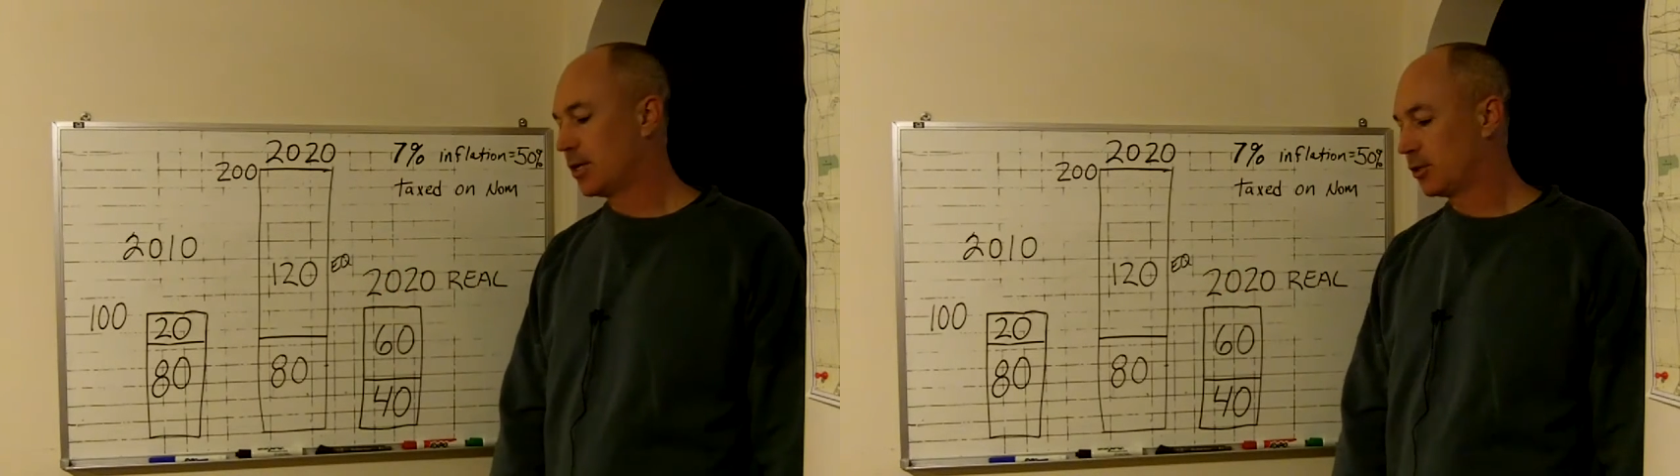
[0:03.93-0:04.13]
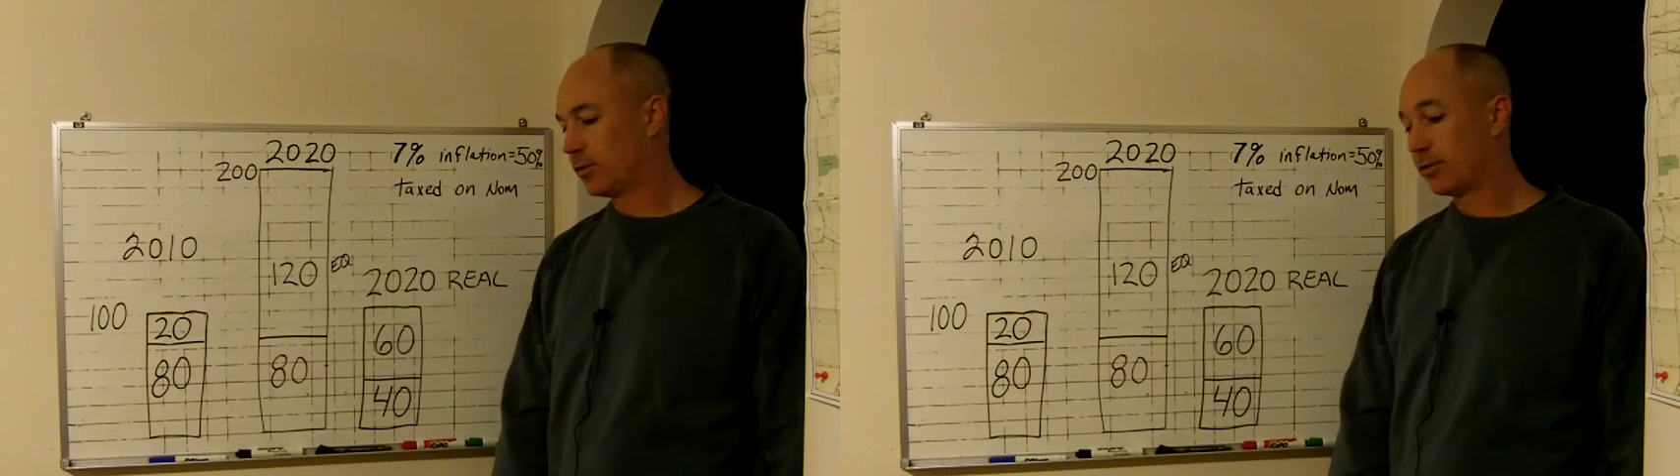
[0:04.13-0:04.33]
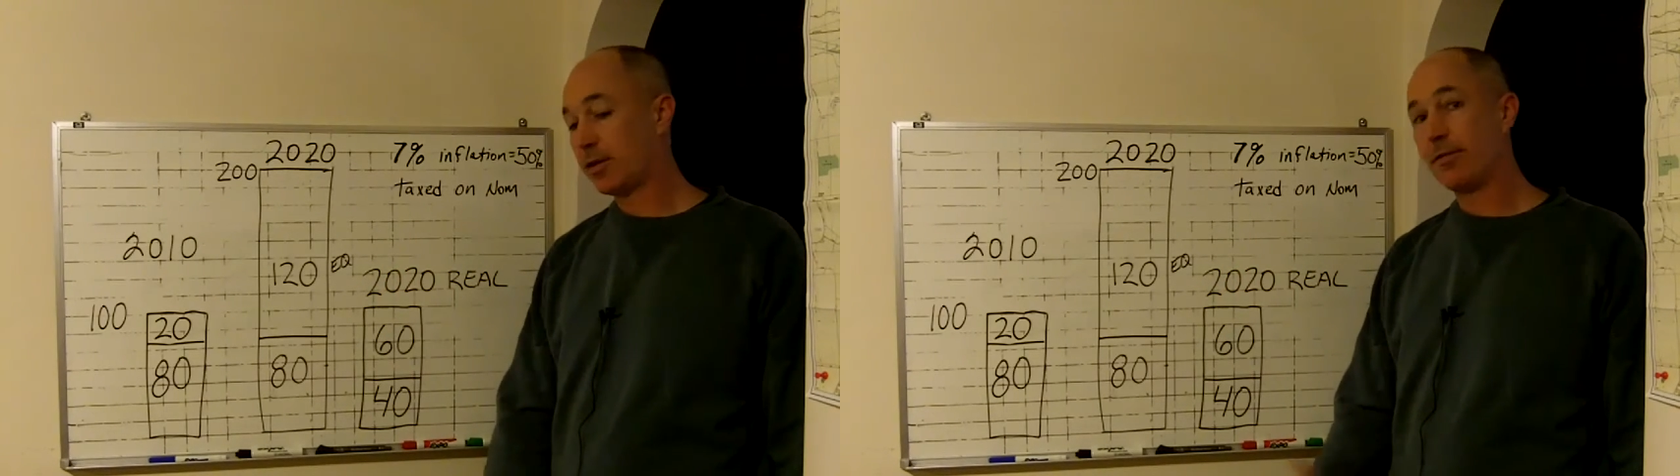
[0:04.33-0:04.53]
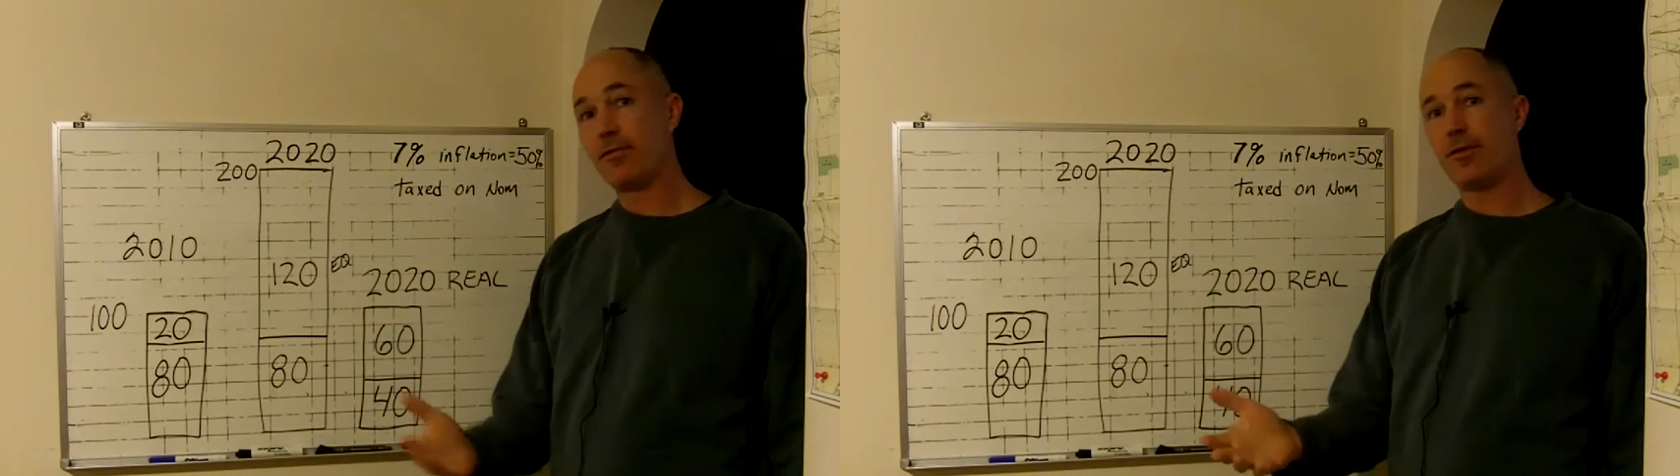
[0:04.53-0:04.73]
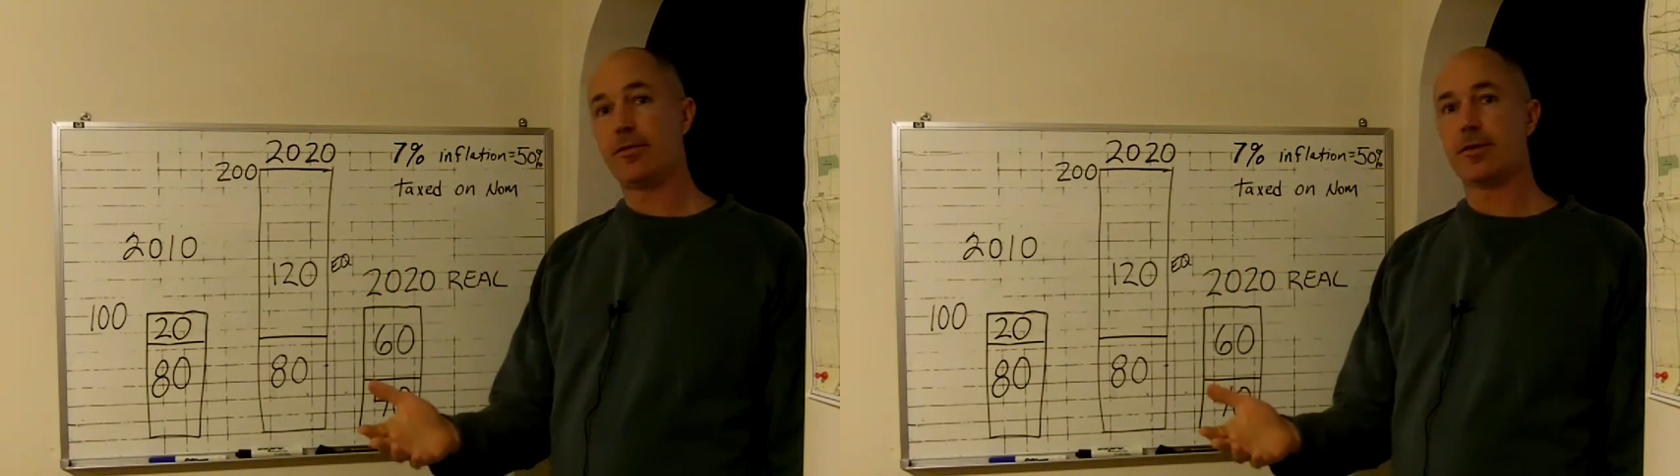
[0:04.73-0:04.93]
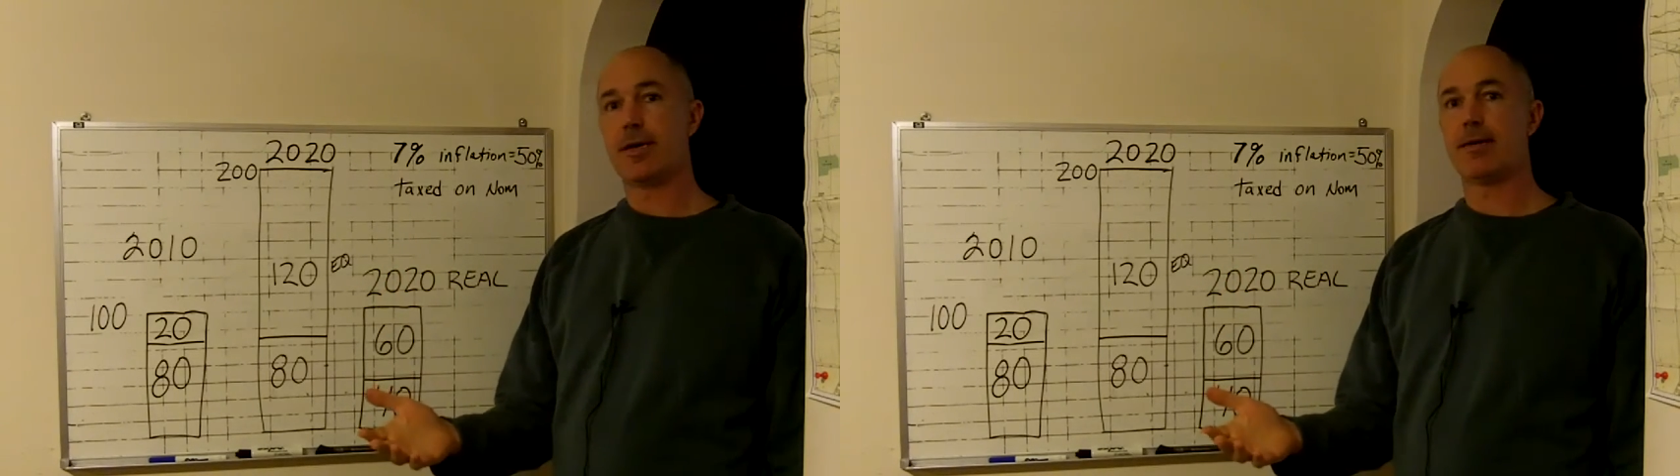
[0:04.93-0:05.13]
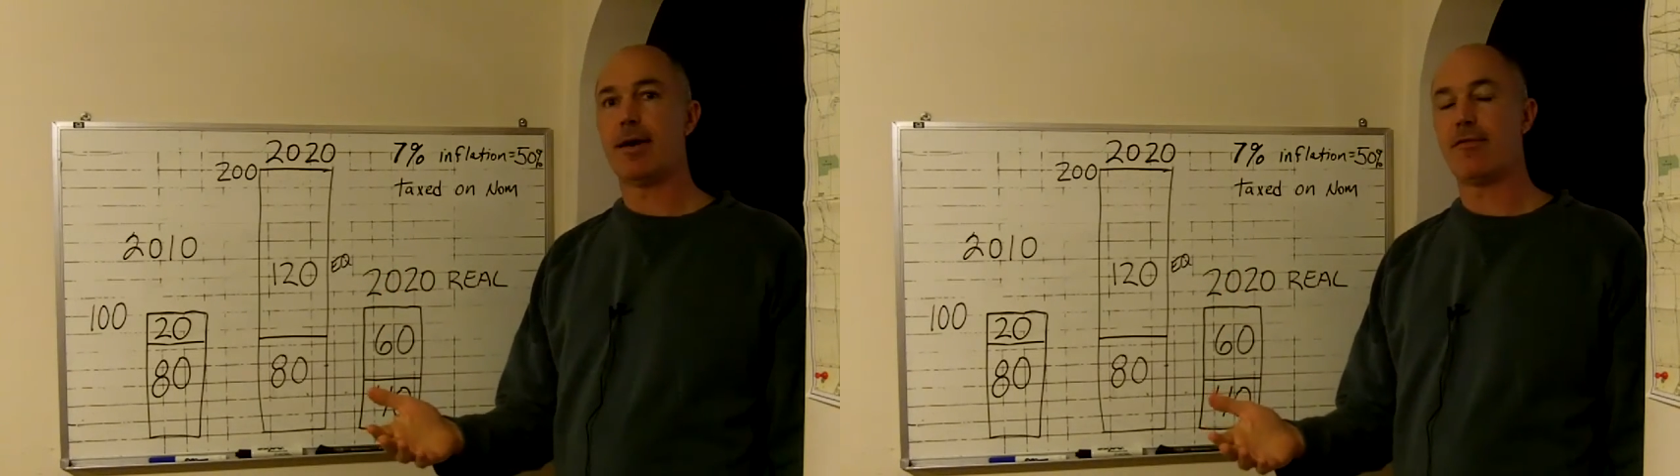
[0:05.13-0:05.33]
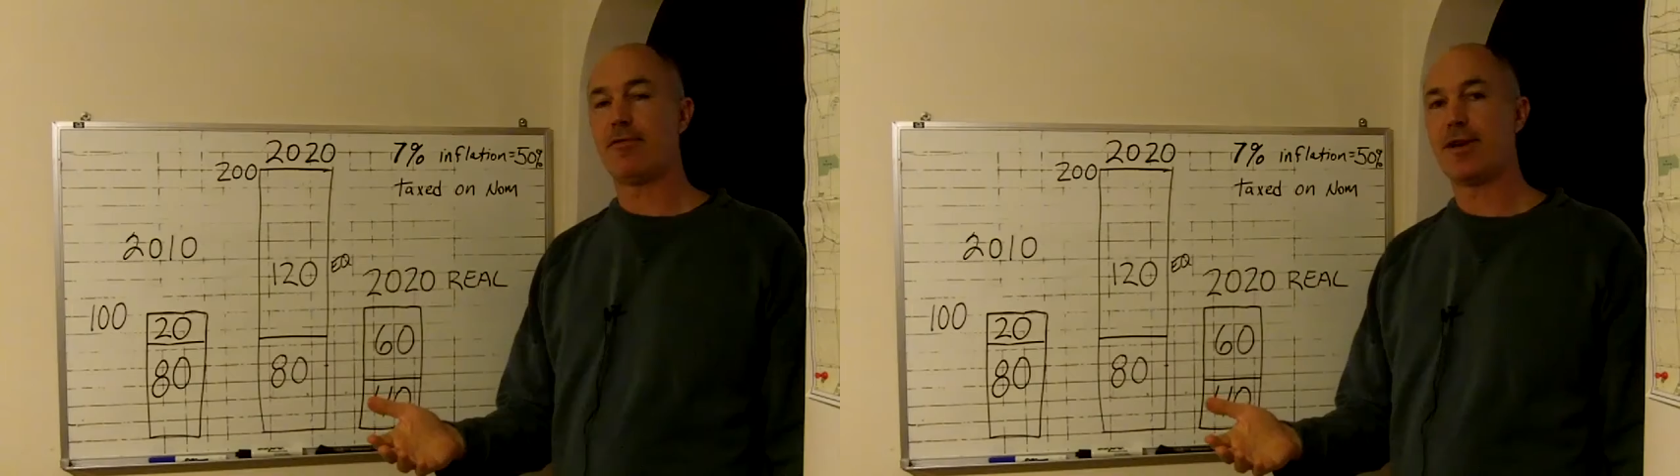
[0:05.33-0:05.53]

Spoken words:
So some of you have